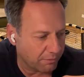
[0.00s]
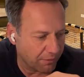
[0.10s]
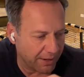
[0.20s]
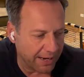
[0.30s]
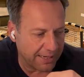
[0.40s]

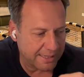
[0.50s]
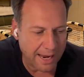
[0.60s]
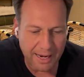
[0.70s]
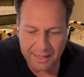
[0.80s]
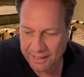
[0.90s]
forget
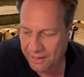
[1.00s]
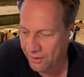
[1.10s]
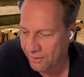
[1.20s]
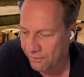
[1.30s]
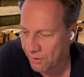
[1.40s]
exactly
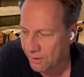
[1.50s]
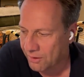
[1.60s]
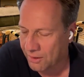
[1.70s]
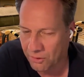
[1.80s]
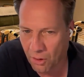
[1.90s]
kind of
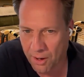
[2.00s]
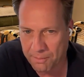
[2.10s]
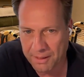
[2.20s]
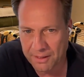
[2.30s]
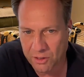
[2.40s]
the
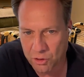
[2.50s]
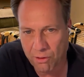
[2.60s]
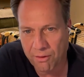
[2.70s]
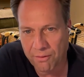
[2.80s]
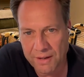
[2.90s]
timing and the
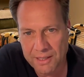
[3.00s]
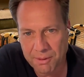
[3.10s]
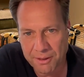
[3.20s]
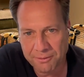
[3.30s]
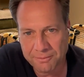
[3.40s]
geographies,
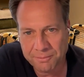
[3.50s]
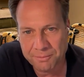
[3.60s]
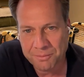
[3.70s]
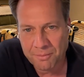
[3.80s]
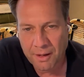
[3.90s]
but
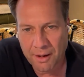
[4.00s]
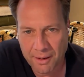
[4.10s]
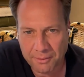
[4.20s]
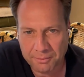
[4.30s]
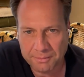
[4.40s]

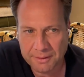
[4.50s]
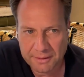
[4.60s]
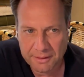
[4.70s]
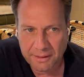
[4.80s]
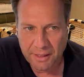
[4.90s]

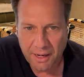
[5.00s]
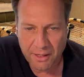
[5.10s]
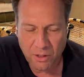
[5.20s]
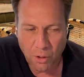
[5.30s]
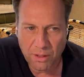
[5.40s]
I
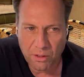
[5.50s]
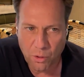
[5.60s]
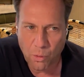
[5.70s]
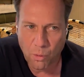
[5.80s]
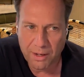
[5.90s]
know that New
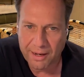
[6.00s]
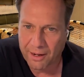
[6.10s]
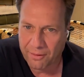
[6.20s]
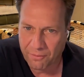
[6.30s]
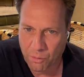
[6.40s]
York and
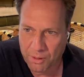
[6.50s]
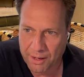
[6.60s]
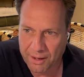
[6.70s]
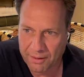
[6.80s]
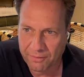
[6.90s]
California
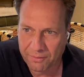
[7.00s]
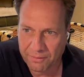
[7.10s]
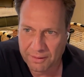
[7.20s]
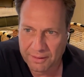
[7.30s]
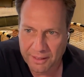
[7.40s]
have
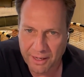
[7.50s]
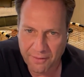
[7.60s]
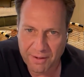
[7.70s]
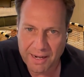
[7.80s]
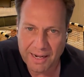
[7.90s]
kind
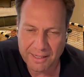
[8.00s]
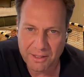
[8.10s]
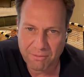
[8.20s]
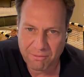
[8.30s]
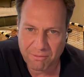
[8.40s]
of enacted
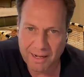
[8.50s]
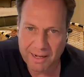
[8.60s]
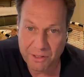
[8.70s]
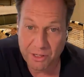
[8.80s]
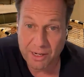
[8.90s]
some
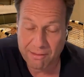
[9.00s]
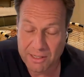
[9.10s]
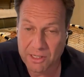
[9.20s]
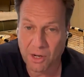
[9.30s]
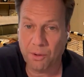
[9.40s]
regulation here, and
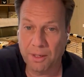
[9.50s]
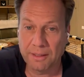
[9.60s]
so